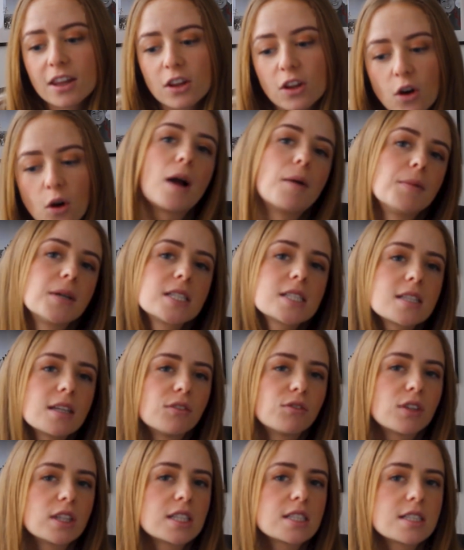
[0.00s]
The premise
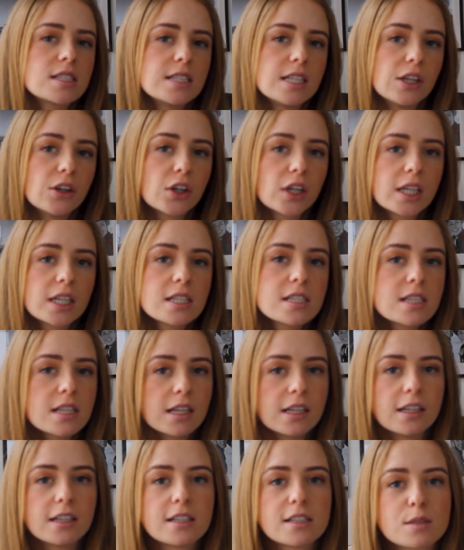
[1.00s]
of this series
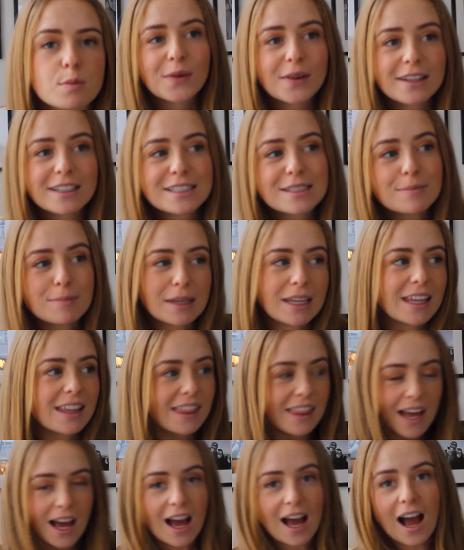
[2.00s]
is going to be
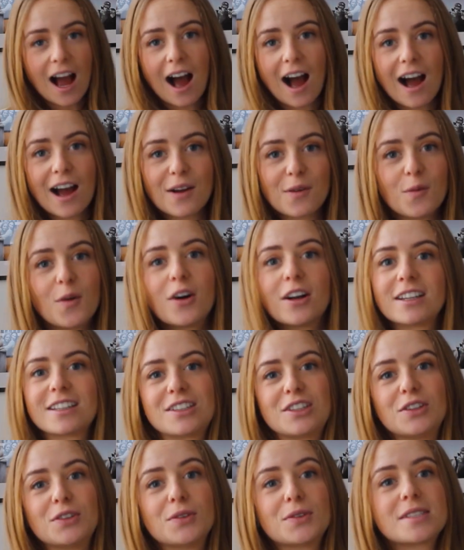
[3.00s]
that I want
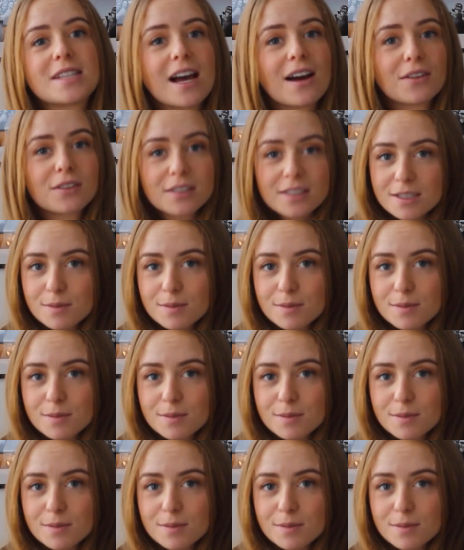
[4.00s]
to sound